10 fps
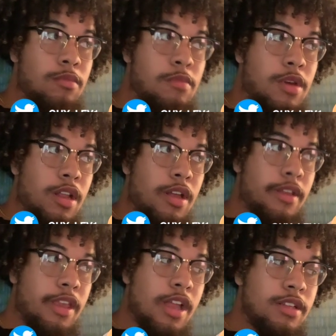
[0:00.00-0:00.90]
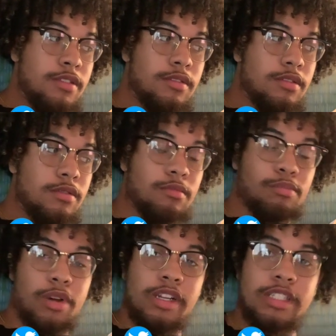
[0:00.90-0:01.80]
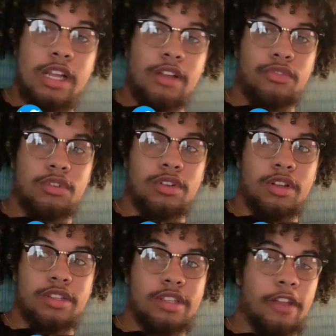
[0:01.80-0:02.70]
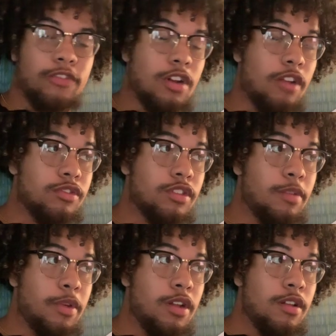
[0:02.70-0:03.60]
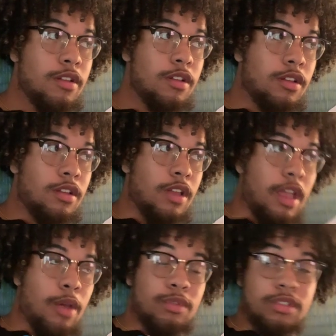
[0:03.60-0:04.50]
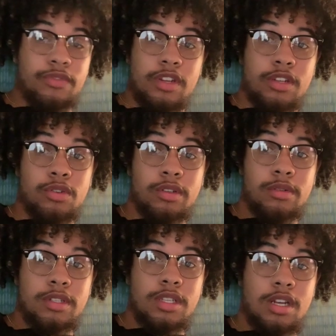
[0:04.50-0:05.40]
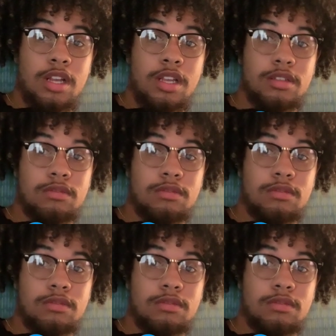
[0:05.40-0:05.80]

But uh, yeah praise God for uh, safe travels up here. And we're just gonna enjoy the rest of the night.